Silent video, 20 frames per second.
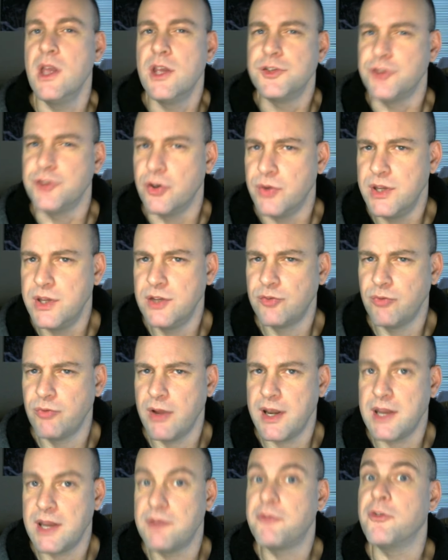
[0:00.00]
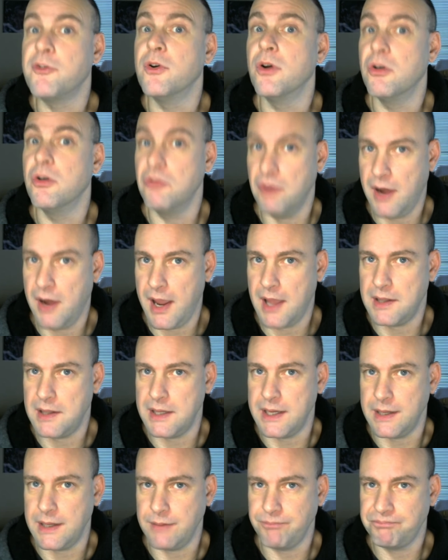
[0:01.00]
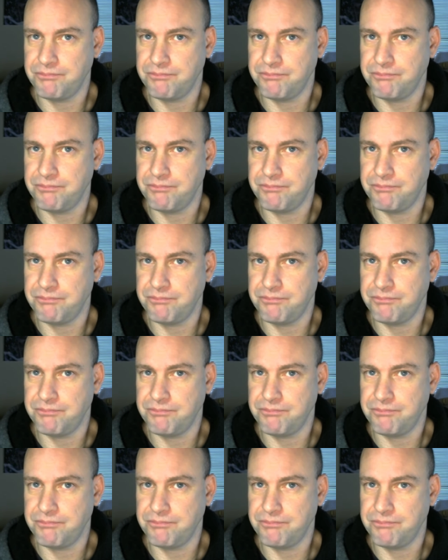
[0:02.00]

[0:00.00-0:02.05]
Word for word: so he's ready for a rally.